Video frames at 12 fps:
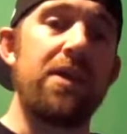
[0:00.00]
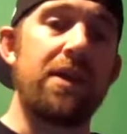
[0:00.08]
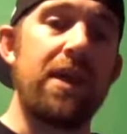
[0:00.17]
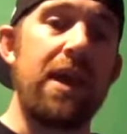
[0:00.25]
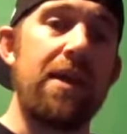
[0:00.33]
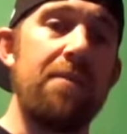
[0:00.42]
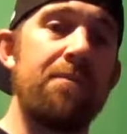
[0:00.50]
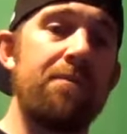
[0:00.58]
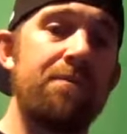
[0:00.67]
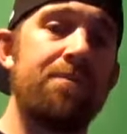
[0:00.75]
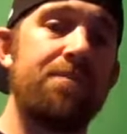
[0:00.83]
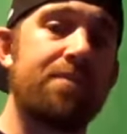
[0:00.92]
the game,
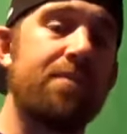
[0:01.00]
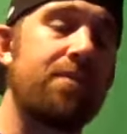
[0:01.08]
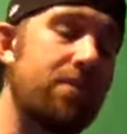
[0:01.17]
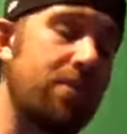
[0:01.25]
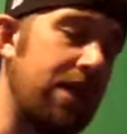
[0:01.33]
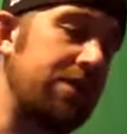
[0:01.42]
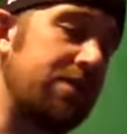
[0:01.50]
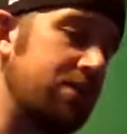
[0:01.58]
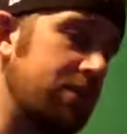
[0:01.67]
that yeah,